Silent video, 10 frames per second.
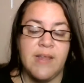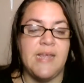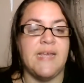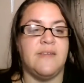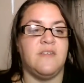
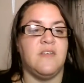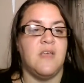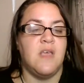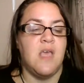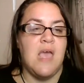and
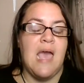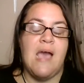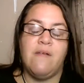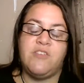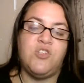
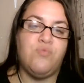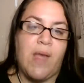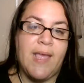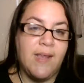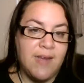how to
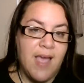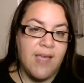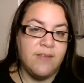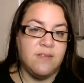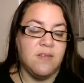recognize